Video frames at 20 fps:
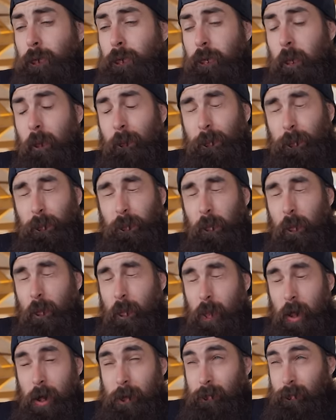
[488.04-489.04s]
I like them,
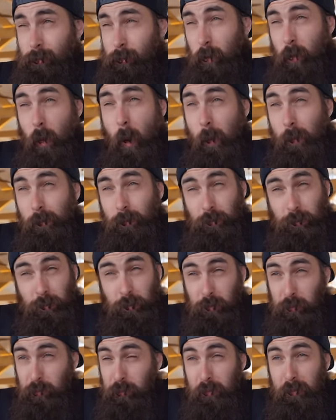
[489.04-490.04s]
but these things were the
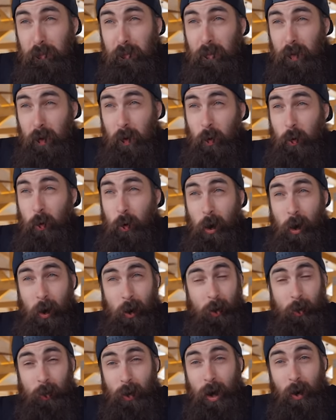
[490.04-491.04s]
sourest things I've
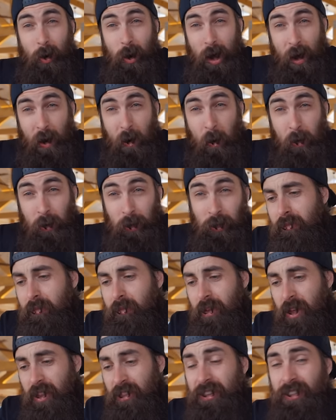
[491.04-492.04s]
ever eaten.
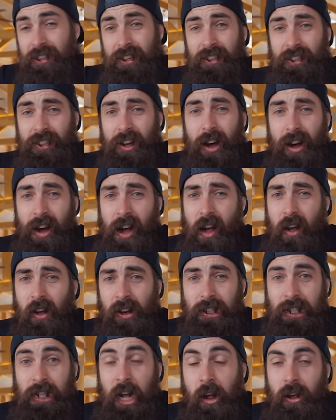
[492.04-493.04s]
These things are
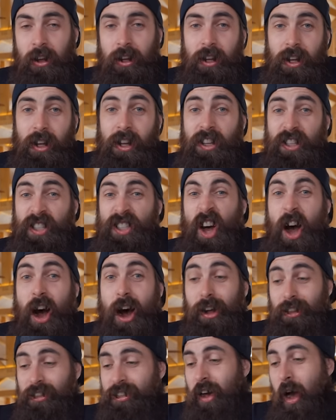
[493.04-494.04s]

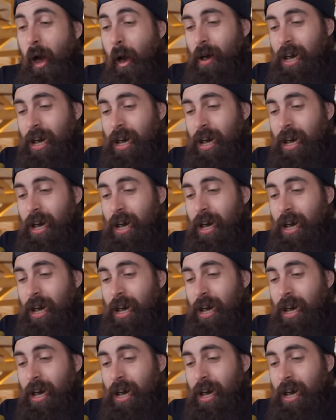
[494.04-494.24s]
tart.